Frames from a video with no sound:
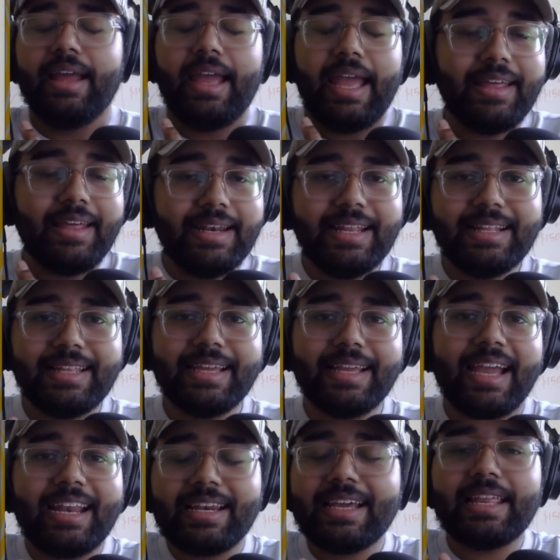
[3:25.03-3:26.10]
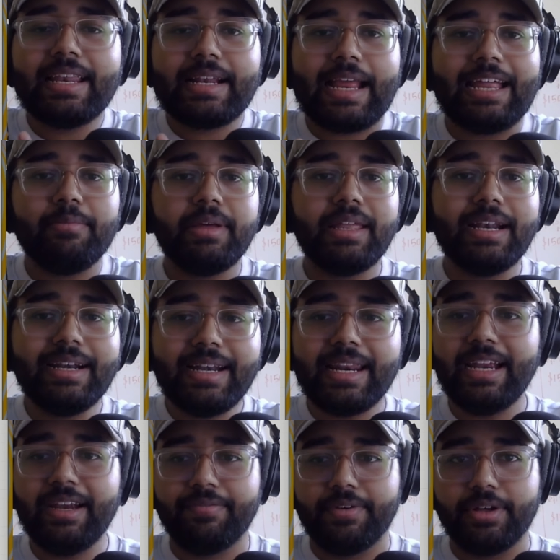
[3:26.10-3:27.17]
anything can be
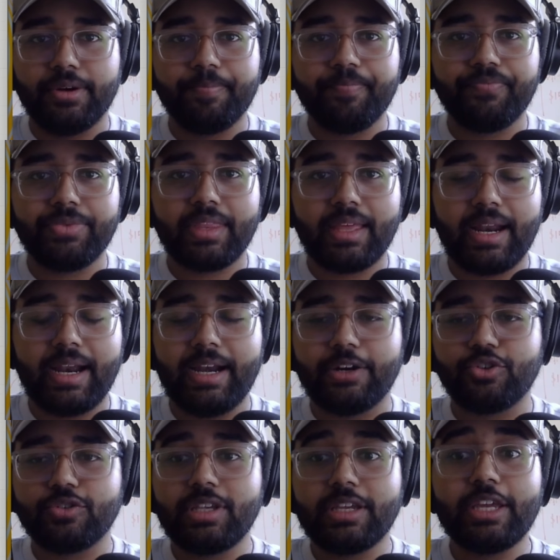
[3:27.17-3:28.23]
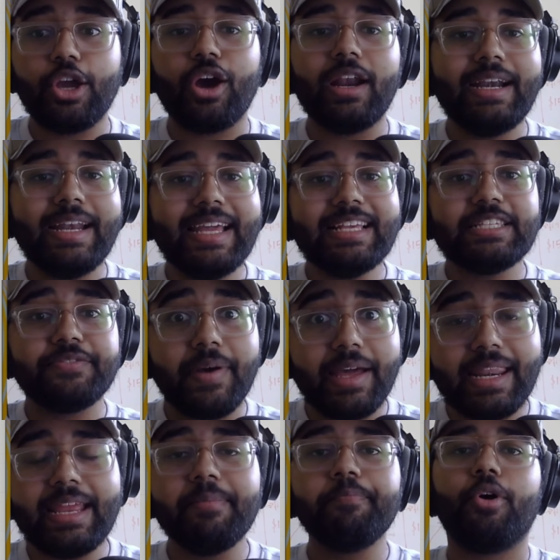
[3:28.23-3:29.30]
retrieved, right? So security is
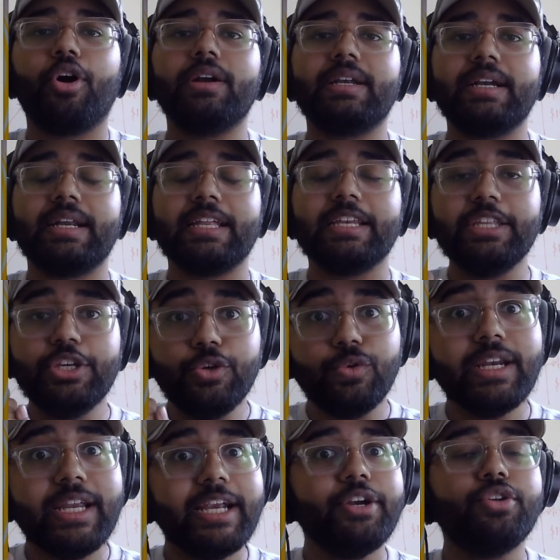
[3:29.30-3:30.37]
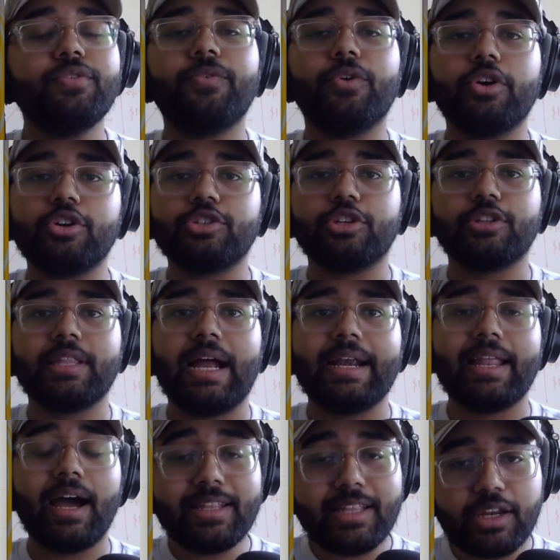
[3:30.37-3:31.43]
very important and you need to focus on that.
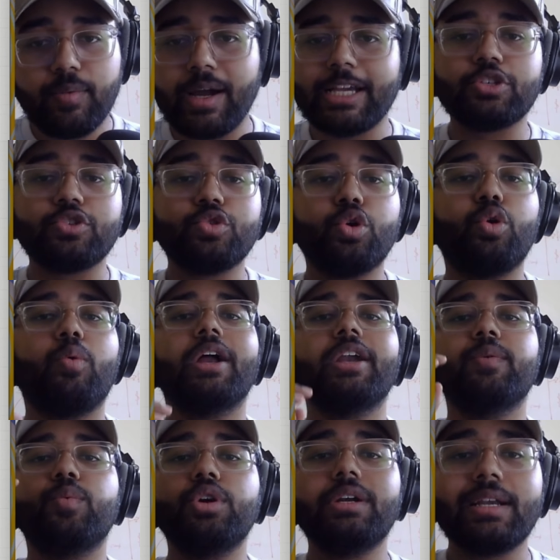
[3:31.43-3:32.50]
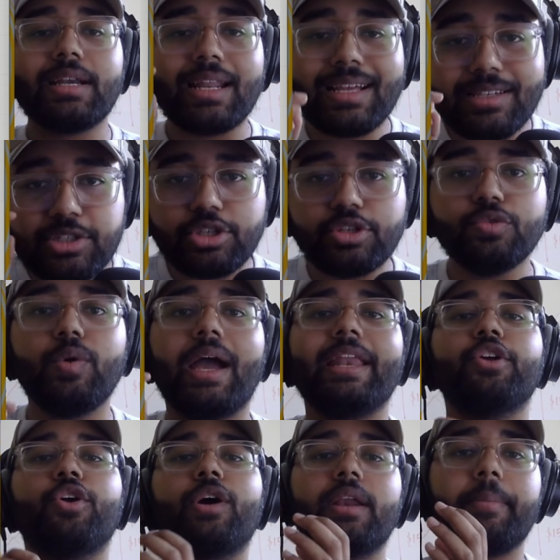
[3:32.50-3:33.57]
Otherwise, no one would trust you and
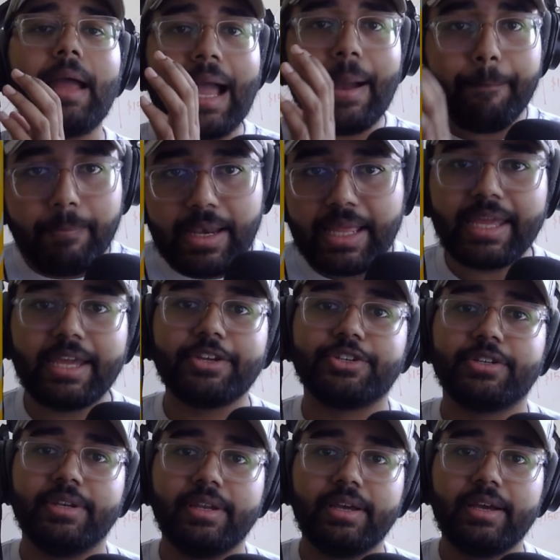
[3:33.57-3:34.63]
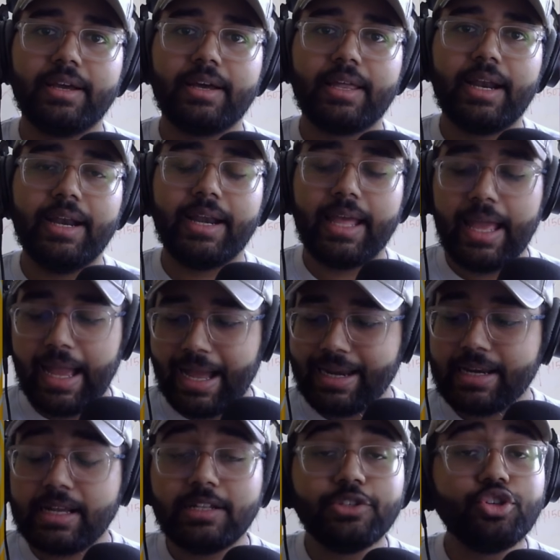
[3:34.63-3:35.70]
your application, right?
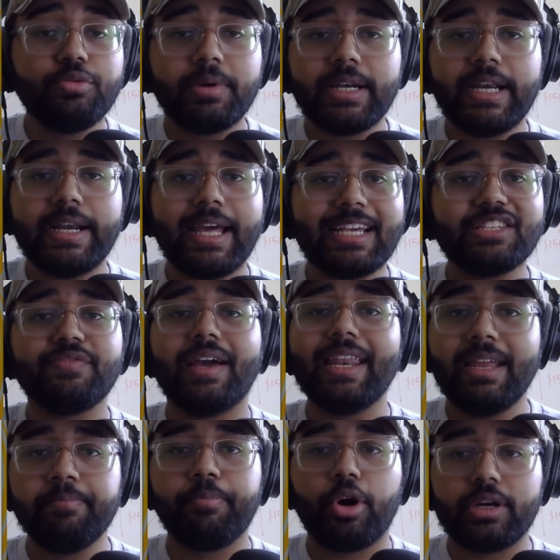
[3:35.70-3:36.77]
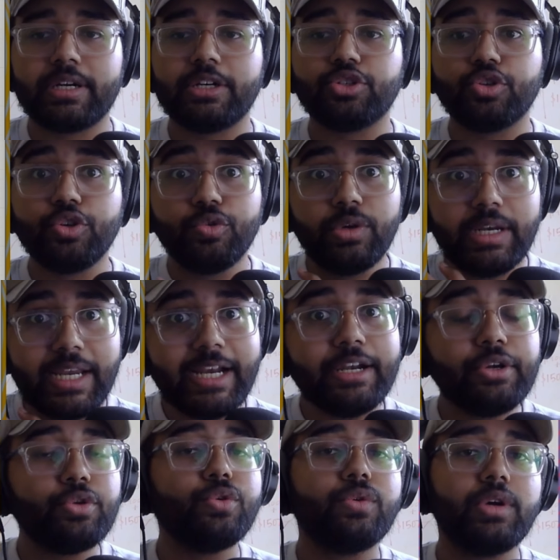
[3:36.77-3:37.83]
And consumer data is very important, so you
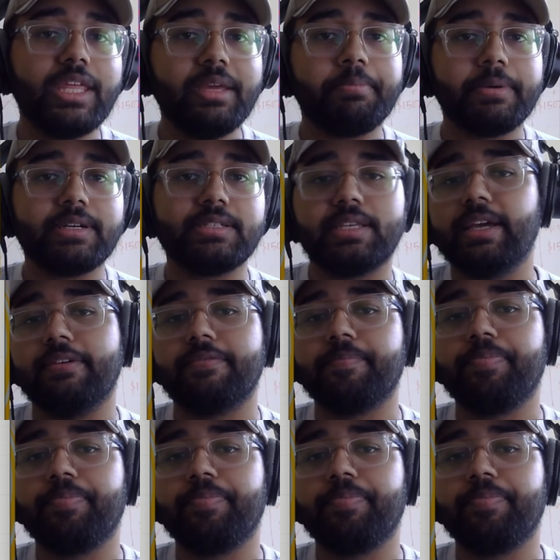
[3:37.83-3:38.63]
need to keep it safe.